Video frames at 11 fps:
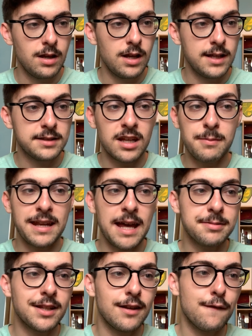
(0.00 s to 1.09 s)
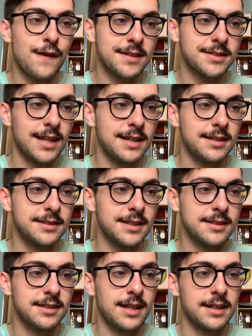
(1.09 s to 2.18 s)
it's going to be an absolutely fascinating
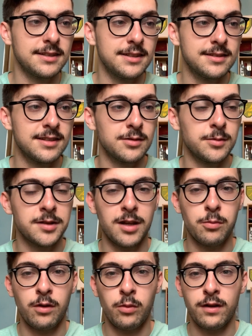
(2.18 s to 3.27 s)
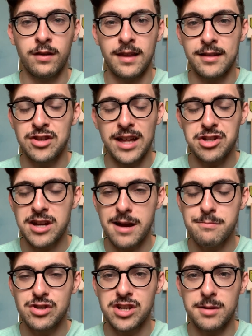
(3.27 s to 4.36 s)
season next season, as we said. We, we, that, that
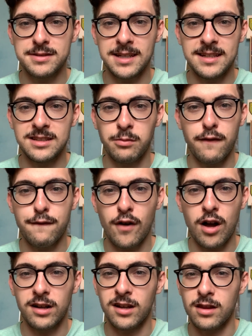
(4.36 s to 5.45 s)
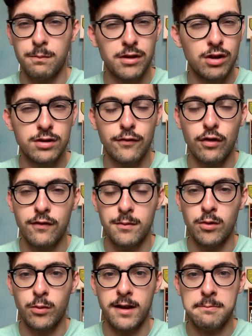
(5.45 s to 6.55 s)
championship season with Farke, the beautiful
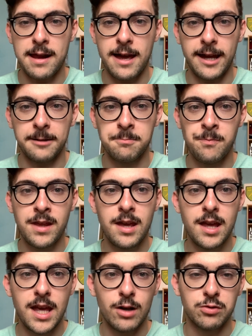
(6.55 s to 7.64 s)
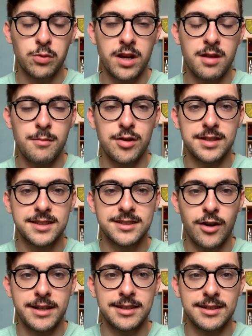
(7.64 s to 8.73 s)
football we are playing, it was one of the most
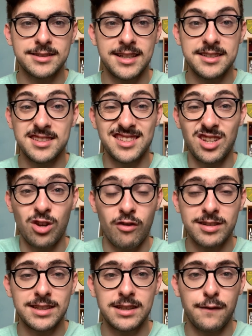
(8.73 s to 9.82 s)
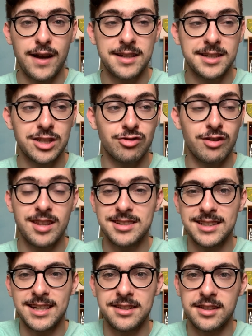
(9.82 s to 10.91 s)
exciting seasons in Norwich City fans' history. This
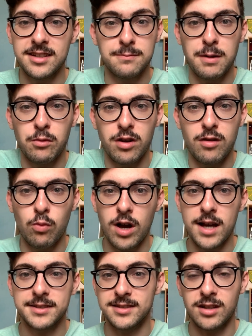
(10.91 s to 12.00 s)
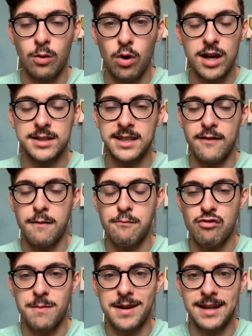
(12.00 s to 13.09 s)
season has been one of the worst. It's our worst ever
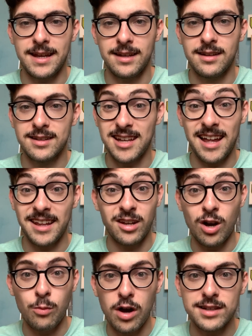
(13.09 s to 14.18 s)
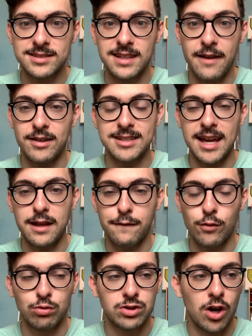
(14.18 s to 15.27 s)
Premier League tally and our worst ever tally
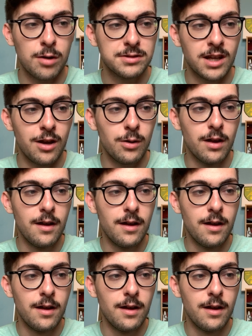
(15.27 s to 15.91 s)
full stop. So